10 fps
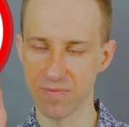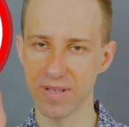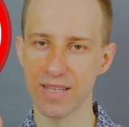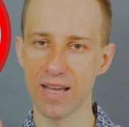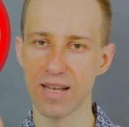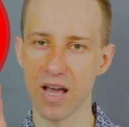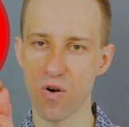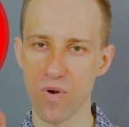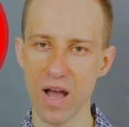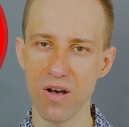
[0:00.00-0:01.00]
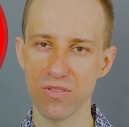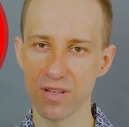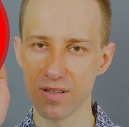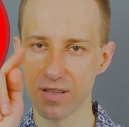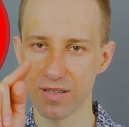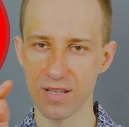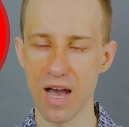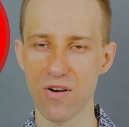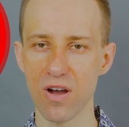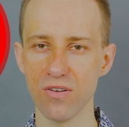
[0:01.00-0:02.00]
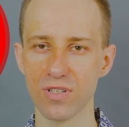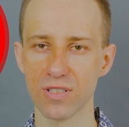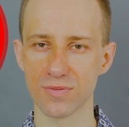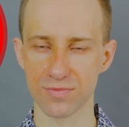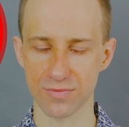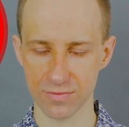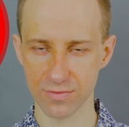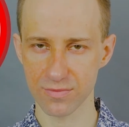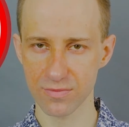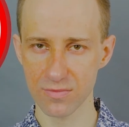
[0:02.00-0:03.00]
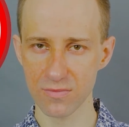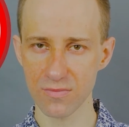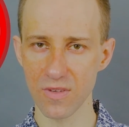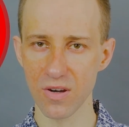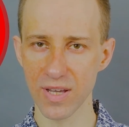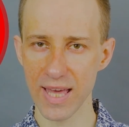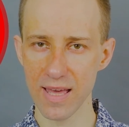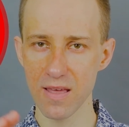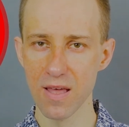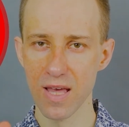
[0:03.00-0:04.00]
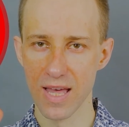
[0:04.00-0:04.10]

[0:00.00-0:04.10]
but then around it, okay,